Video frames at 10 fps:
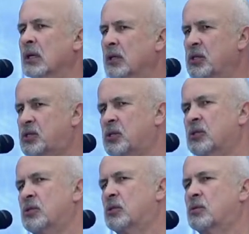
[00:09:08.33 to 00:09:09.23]
this
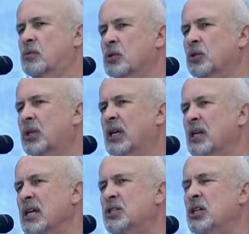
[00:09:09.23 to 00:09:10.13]
is, okay,
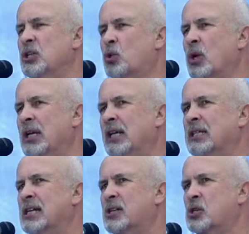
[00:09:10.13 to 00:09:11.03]
1920, he
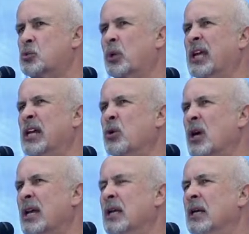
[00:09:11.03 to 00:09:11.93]
takes his plane
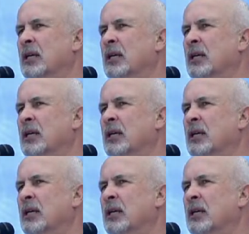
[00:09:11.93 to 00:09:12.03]
ride.